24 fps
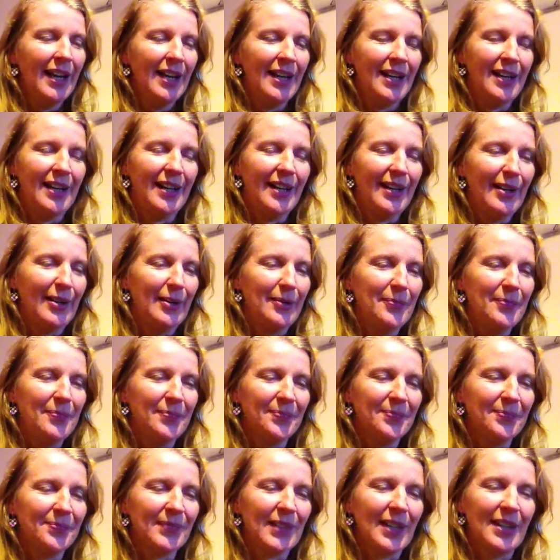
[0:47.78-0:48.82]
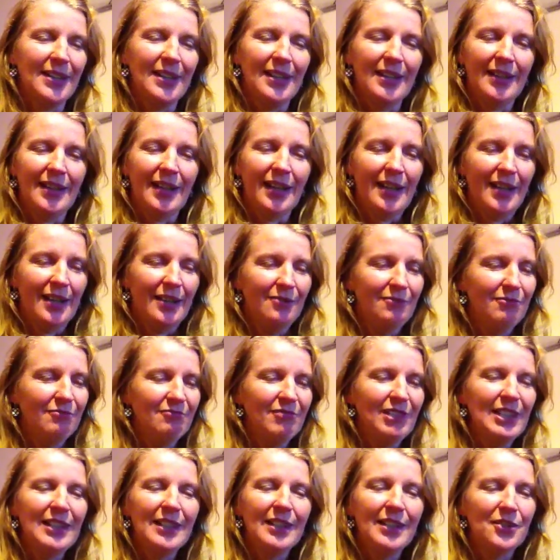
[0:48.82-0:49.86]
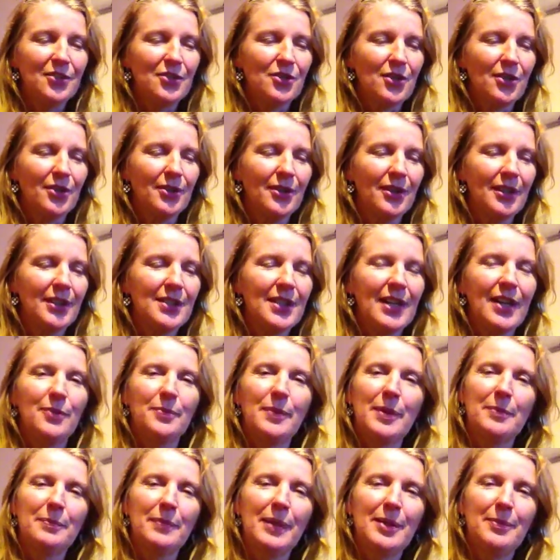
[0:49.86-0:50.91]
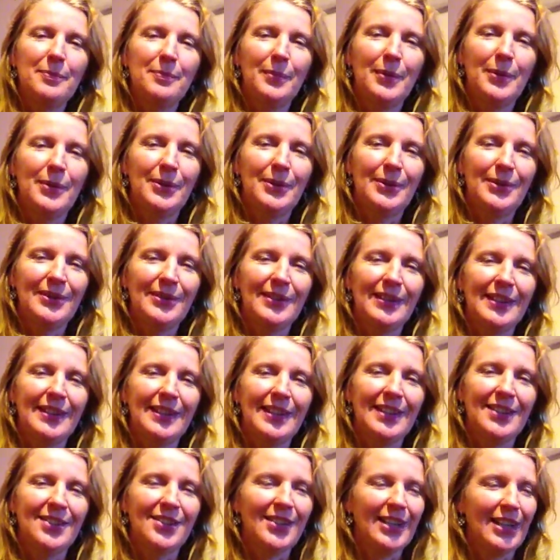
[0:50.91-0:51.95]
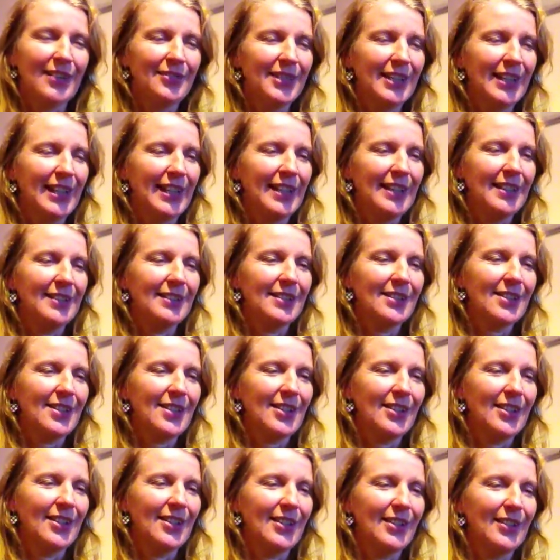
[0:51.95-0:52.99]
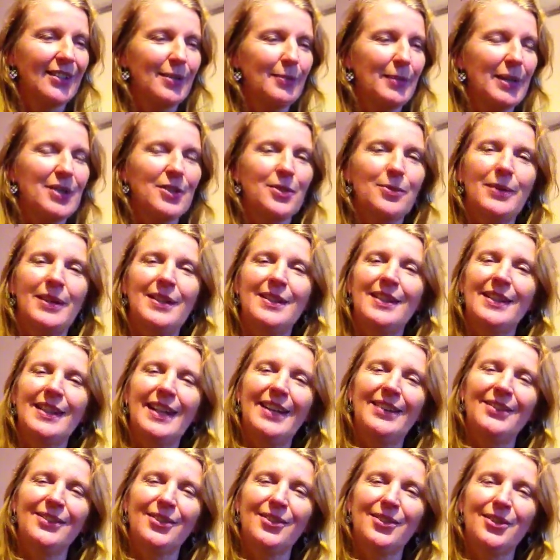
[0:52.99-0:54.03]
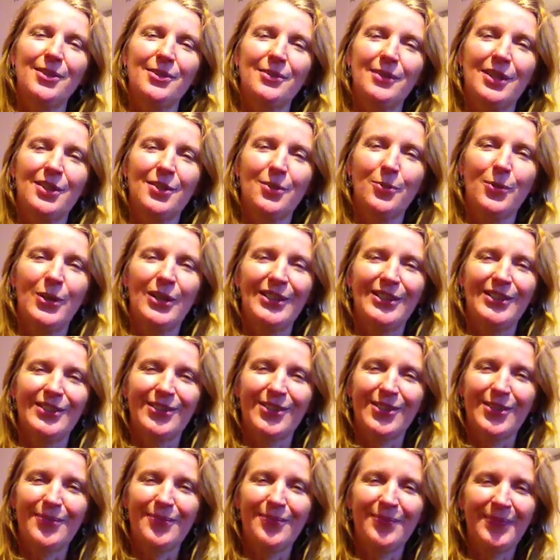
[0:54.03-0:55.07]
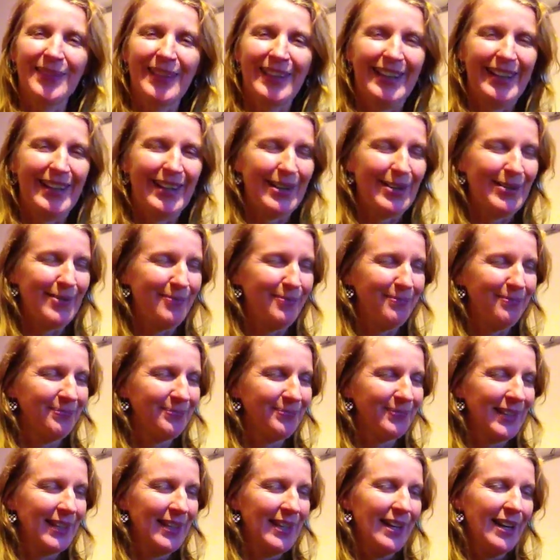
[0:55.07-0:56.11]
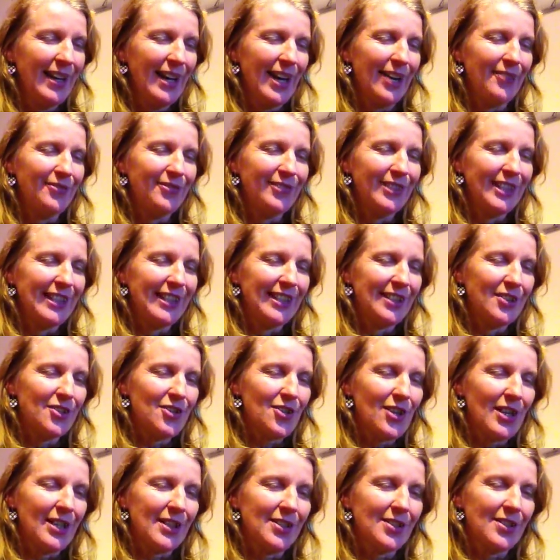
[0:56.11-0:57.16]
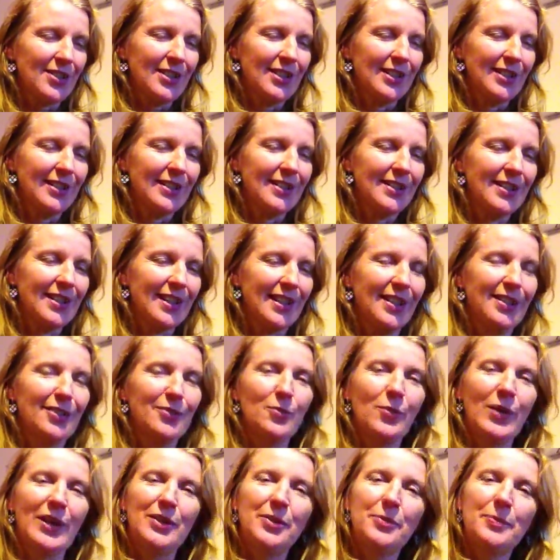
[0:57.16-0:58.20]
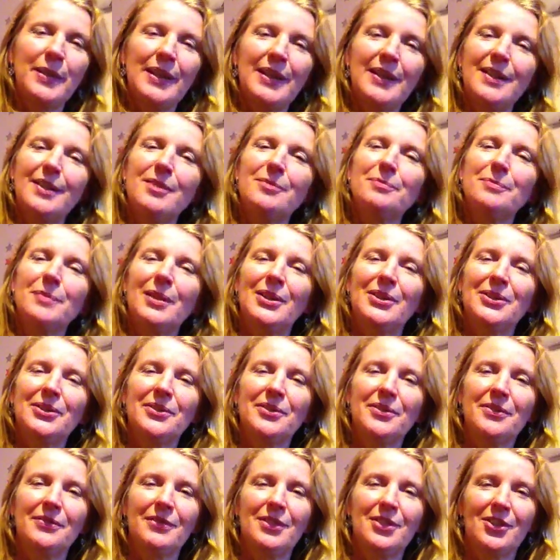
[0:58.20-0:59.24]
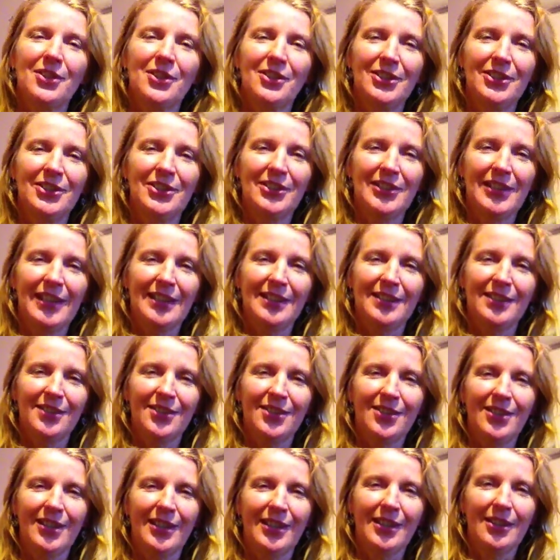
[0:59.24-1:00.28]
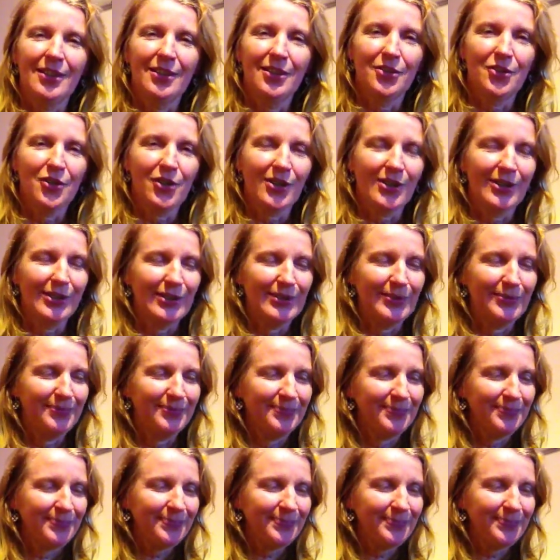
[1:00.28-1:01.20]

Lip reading: I really enjoyed helping people, I guess, navigate the best way they can through this world. I'm really interested in well-being, both physical and psychological.